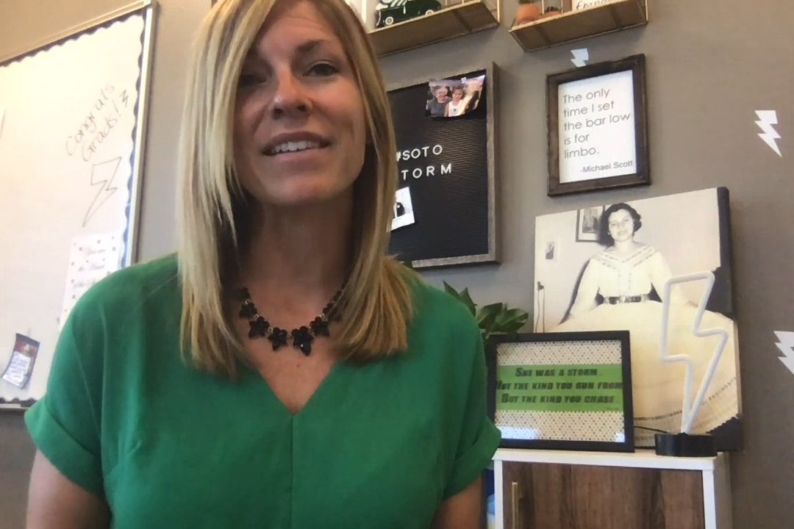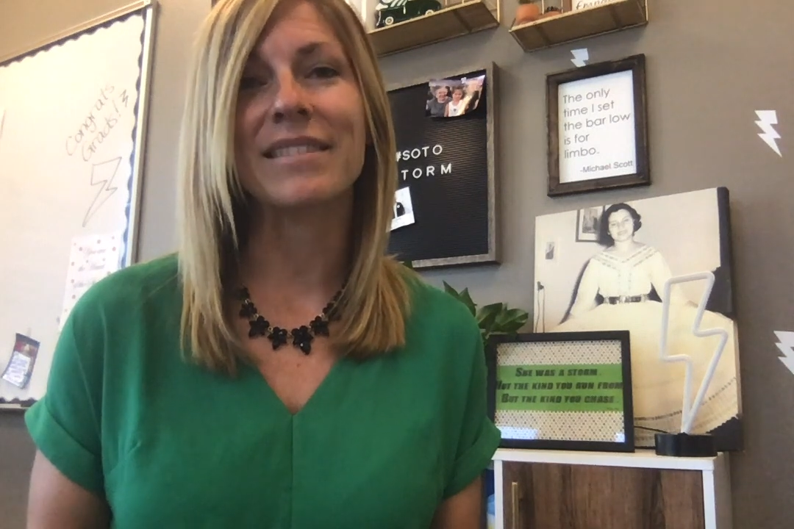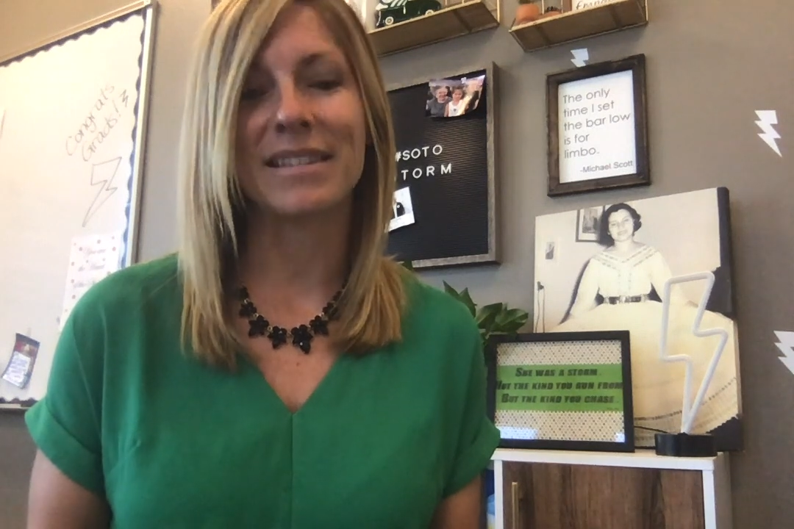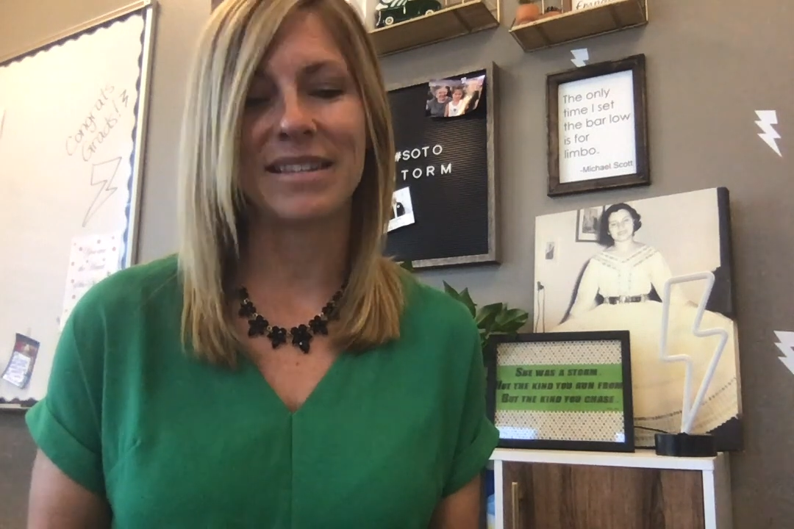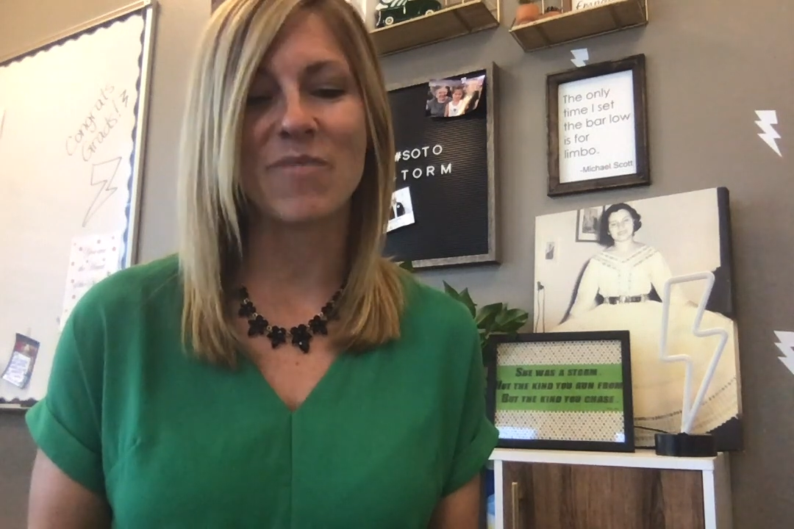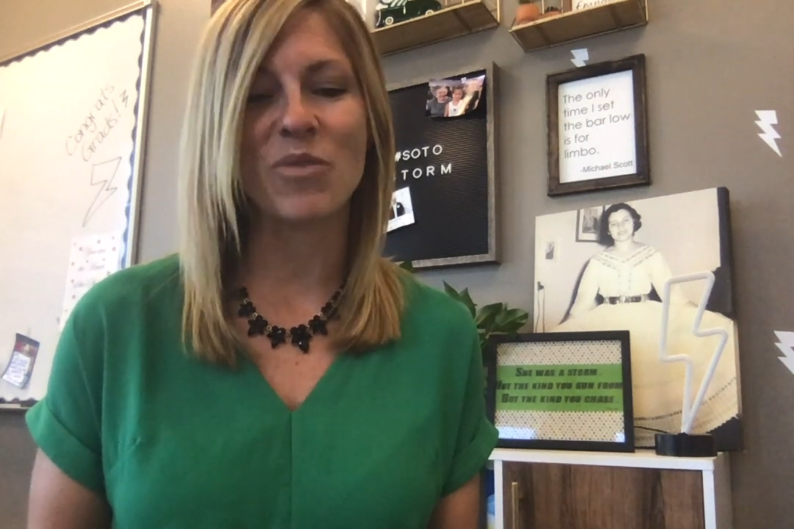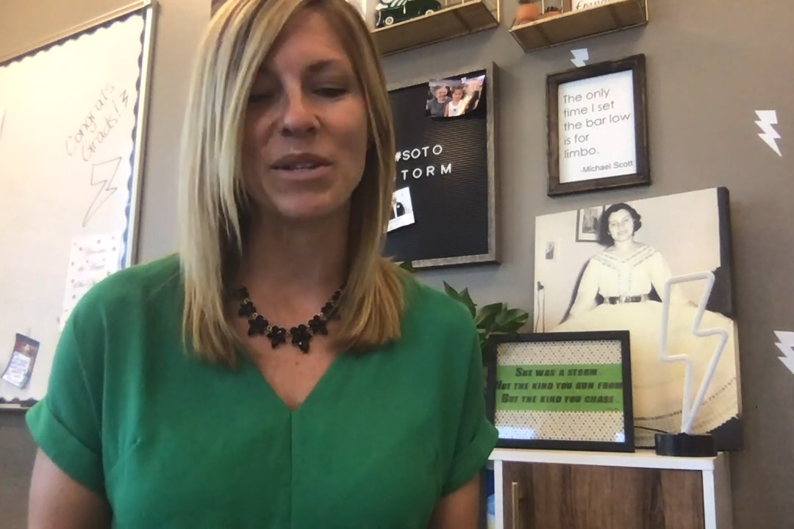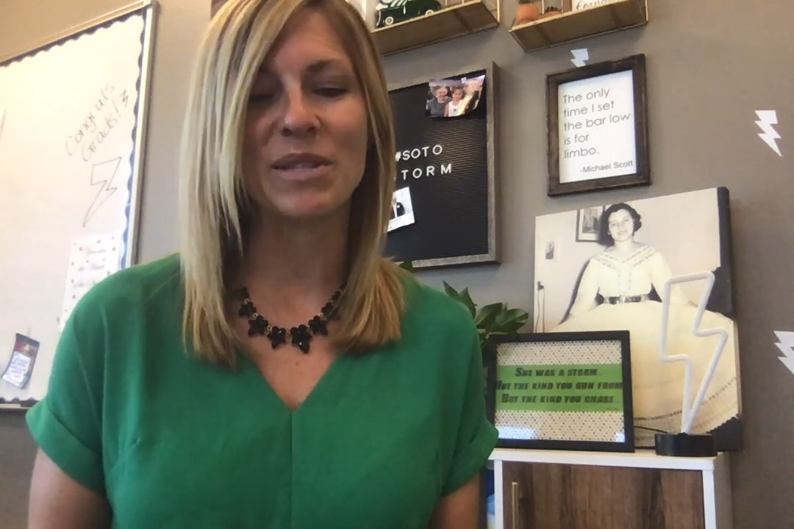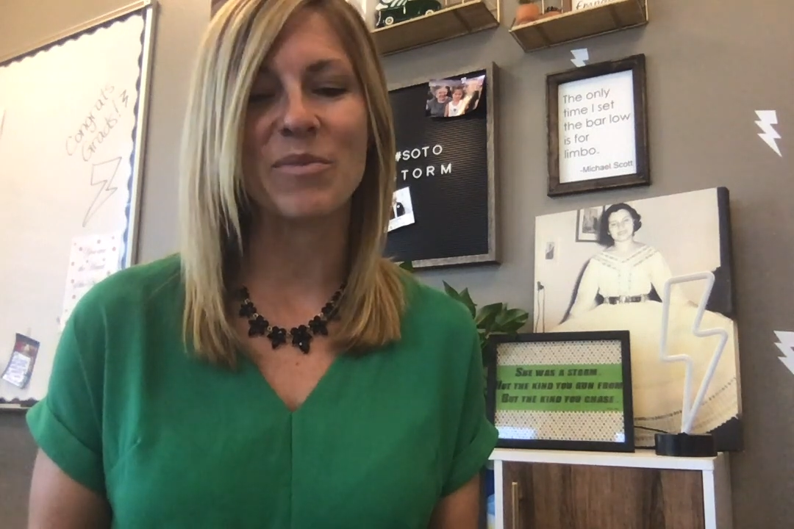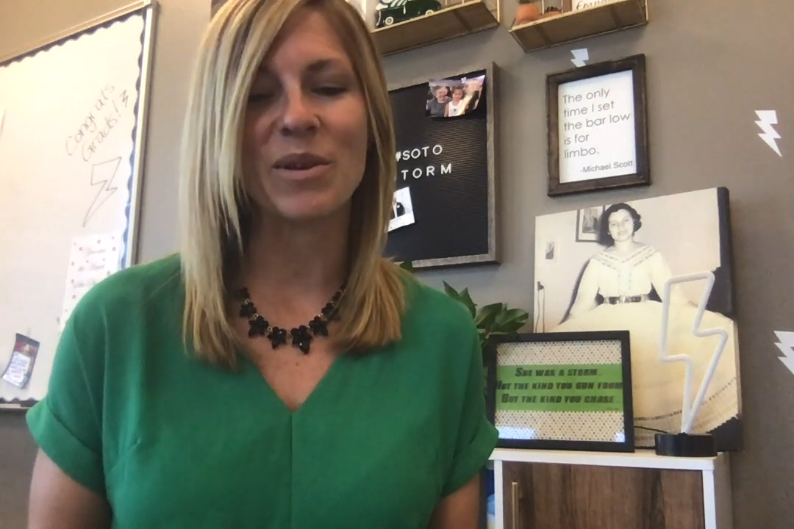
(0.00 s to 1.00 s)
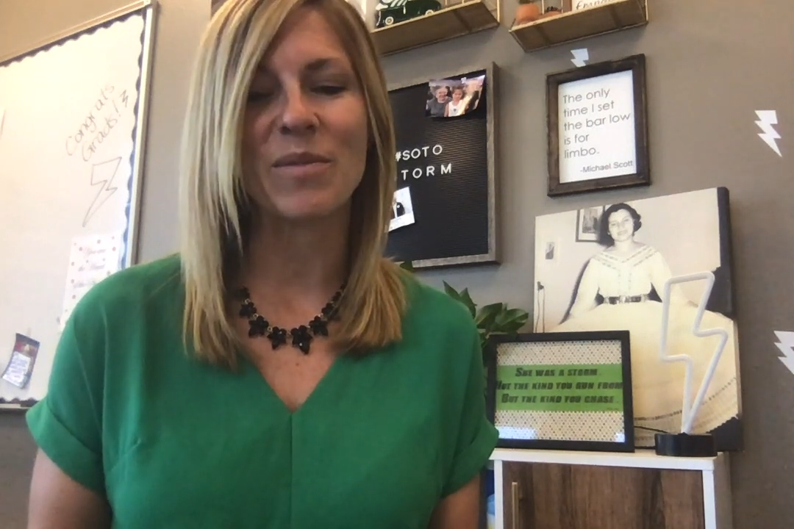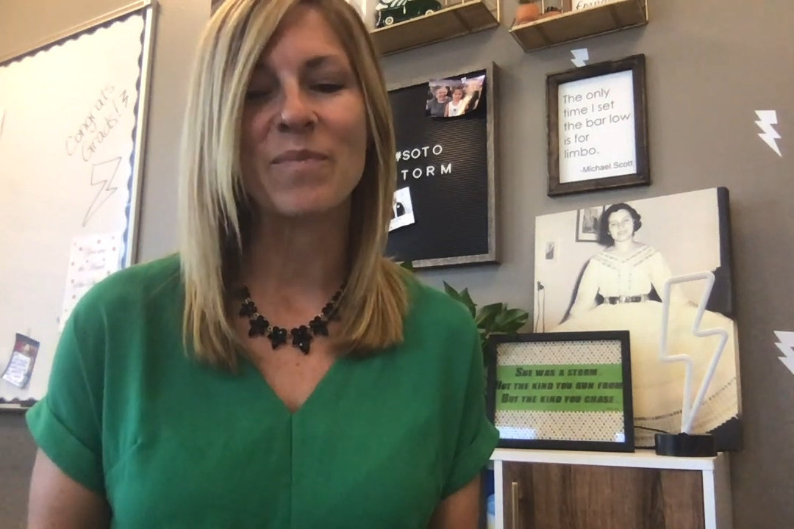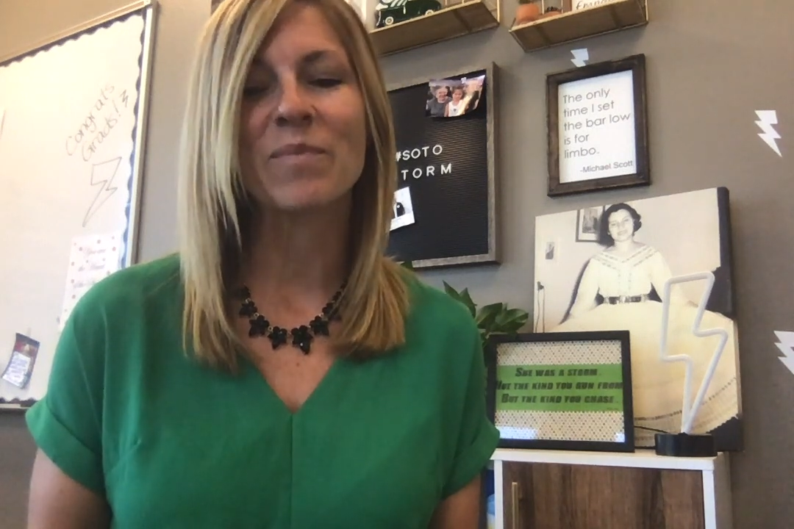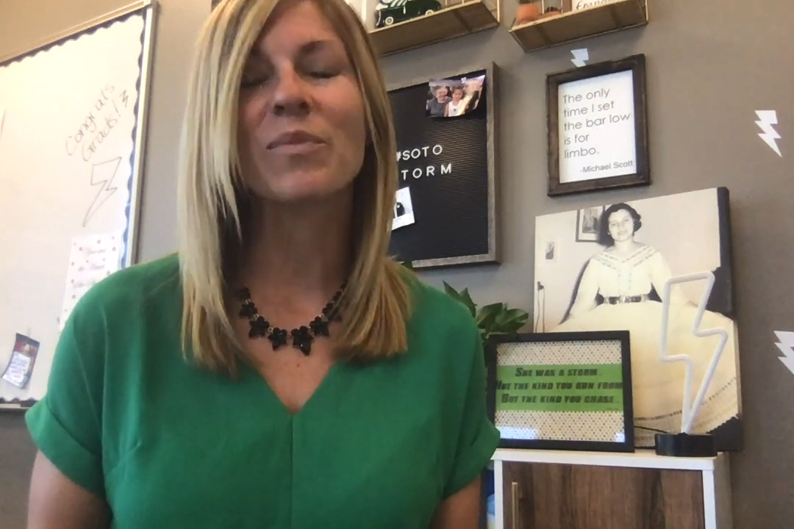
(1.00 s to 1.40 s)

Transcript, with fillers: assistant principal,